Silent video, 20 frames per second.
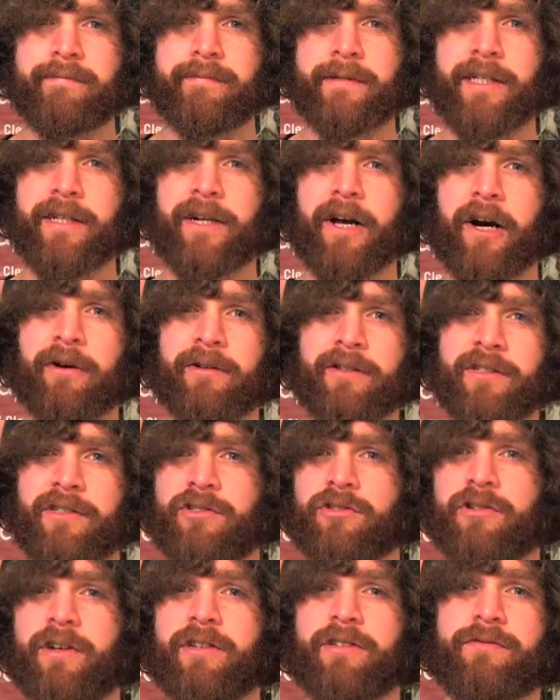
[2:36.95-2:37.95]
With his
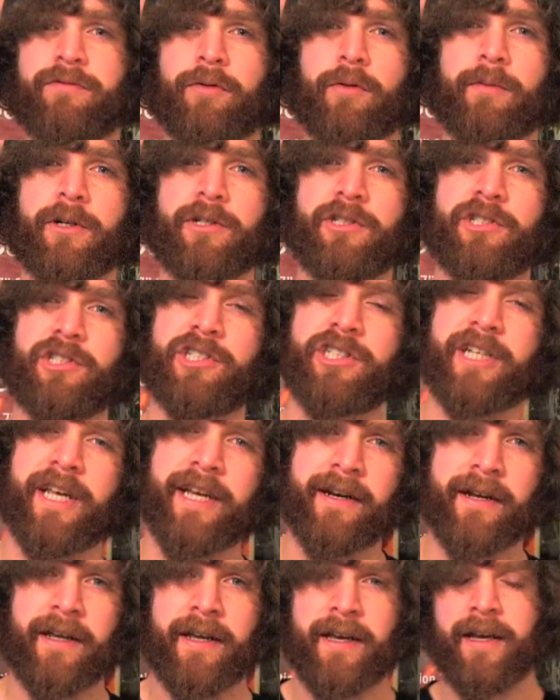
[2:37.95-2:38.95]
Transformers
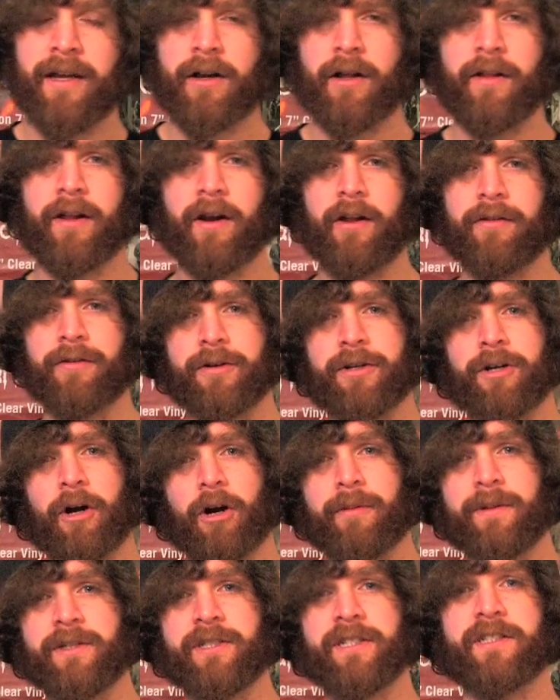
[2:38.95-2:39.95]
shit and all that other
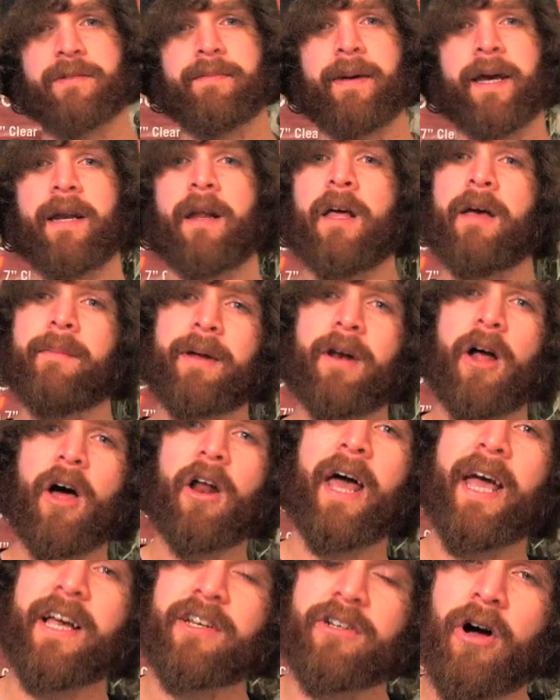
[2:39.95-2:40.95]
garbage he's made. But
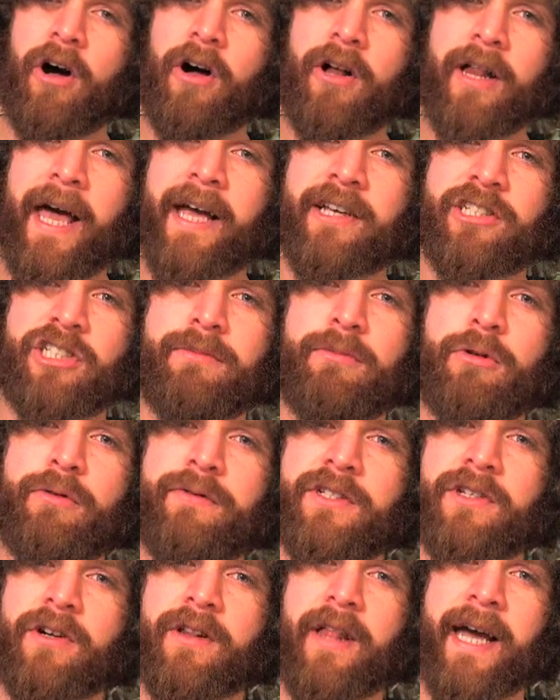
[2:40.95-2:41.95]
not all action
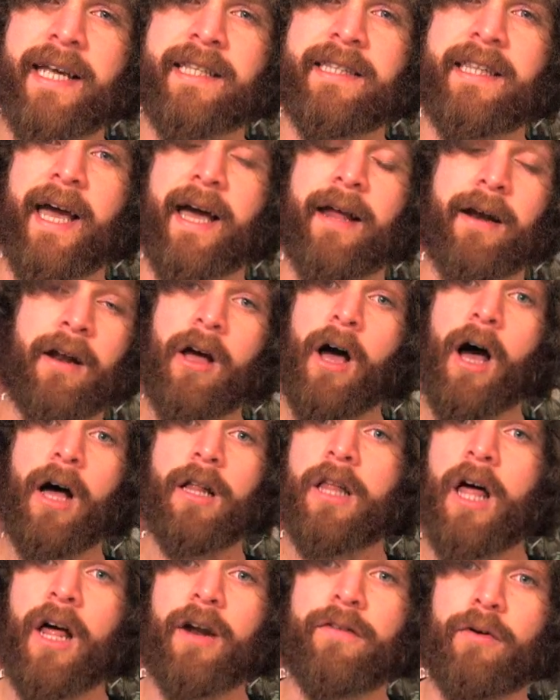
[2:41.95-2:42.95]
movies are like that. A
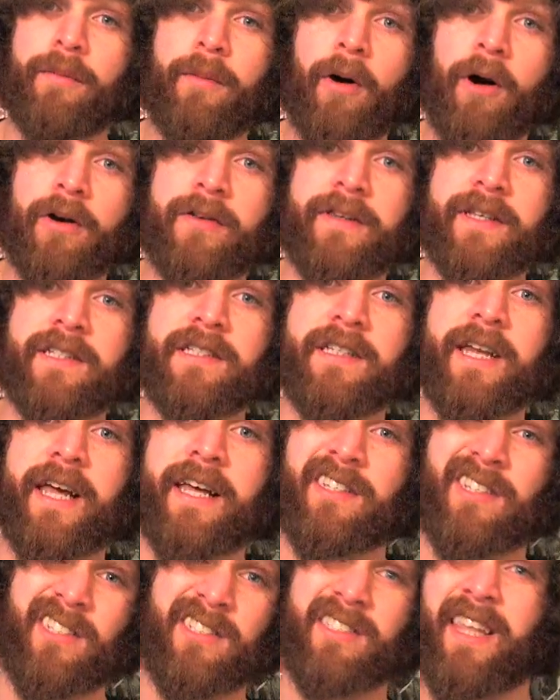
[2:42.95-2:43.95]
lot of them are these
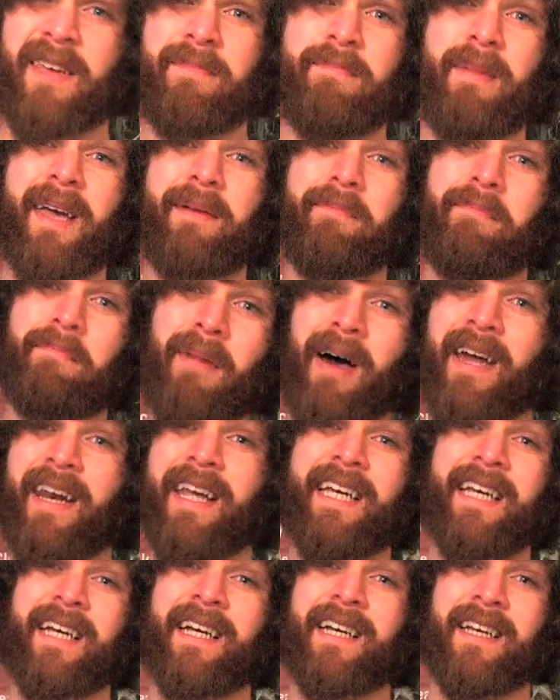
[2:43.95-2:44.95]
days because they make
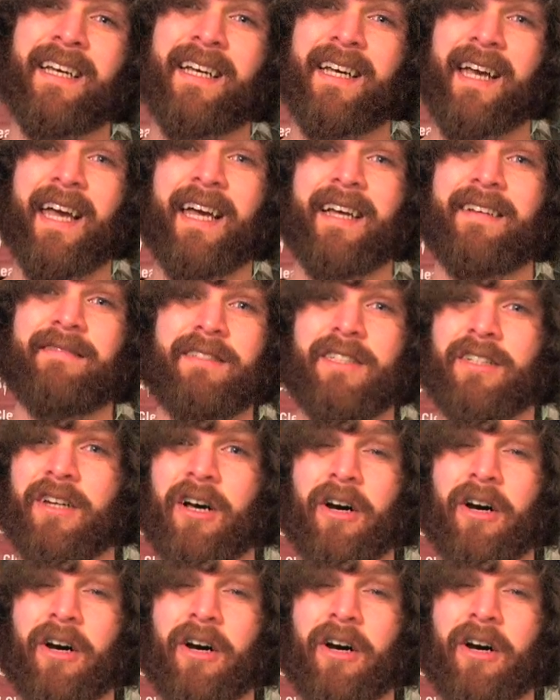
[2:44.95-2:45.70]
money and,